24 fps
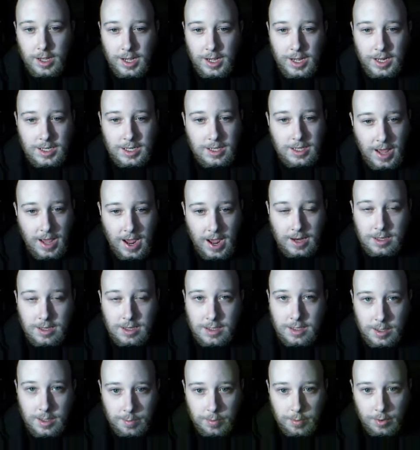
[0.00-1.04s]
It's that
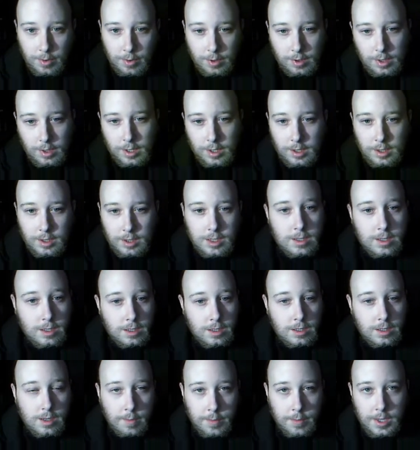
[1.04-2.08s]
simple. This
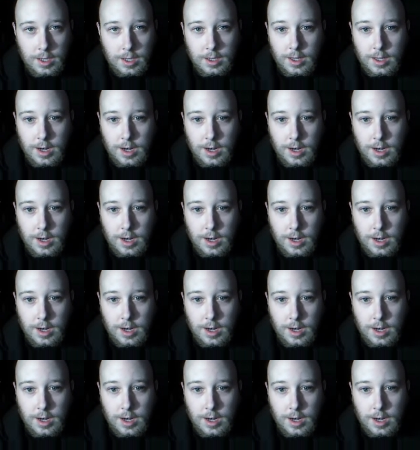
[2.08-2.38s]
is something